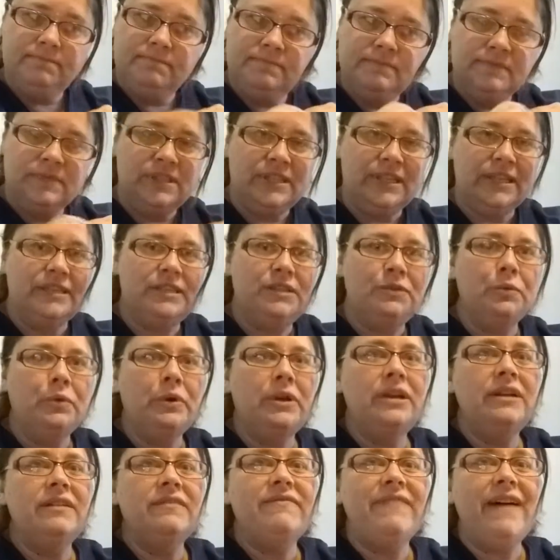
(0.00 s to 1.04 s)
Said she
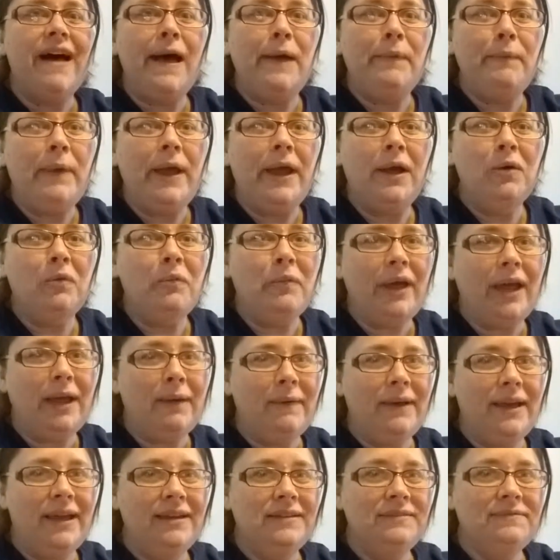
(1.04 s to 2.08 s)
wanted a 5-pound
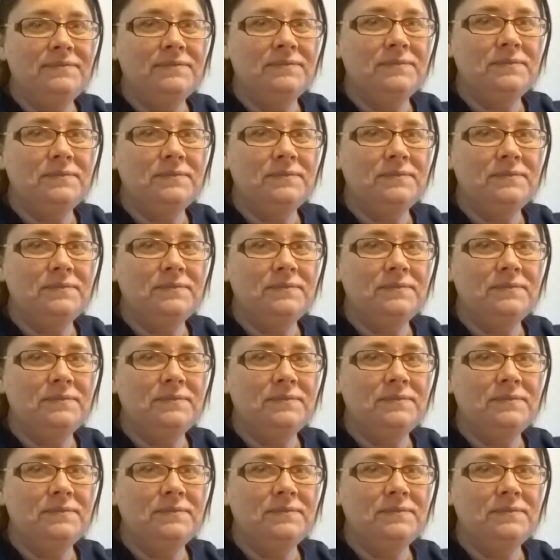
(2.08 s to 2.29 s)
baby.